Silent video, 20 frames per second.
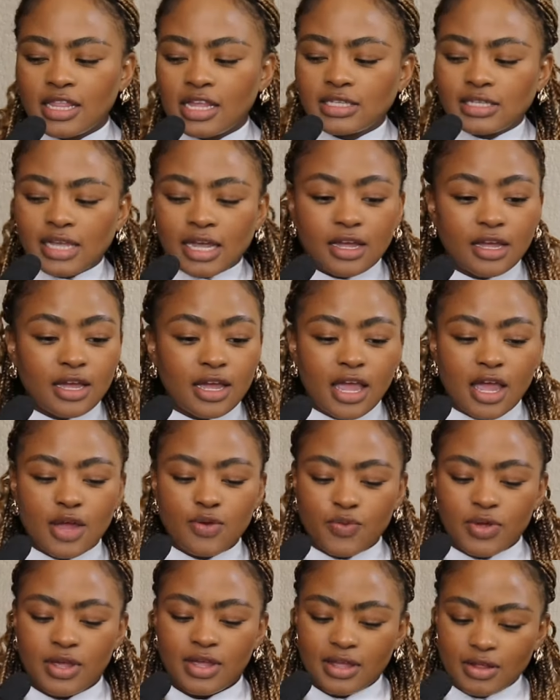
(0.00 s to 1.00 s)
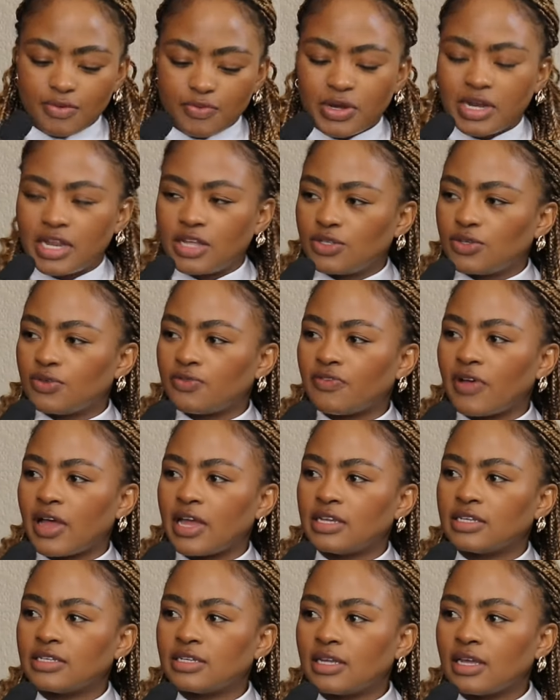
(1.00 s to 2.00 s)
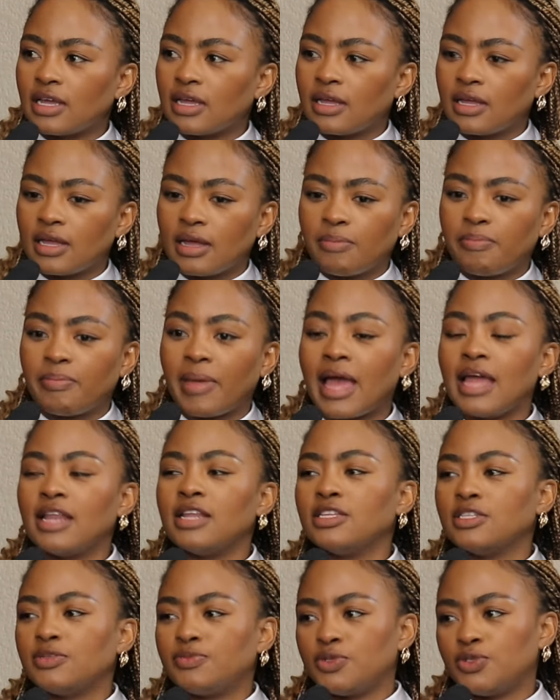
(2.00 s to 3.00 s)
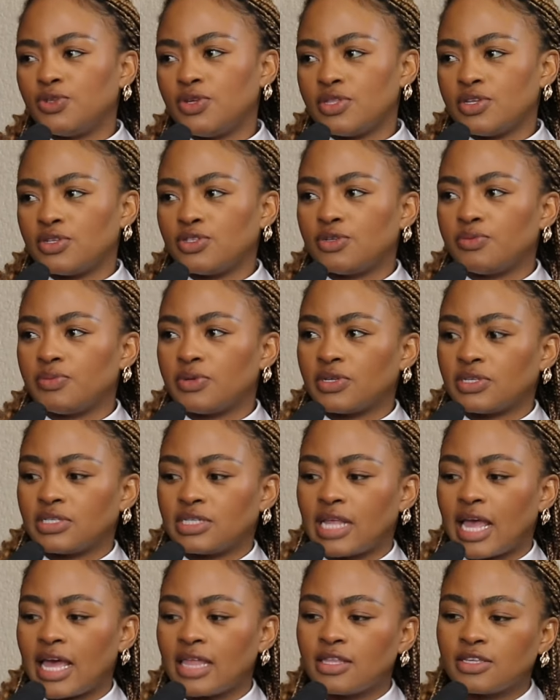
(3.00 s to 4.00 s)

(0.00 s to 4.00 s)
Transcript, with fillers: It's like, can we? We need to find yeah. a, a, balance between the right, two because right.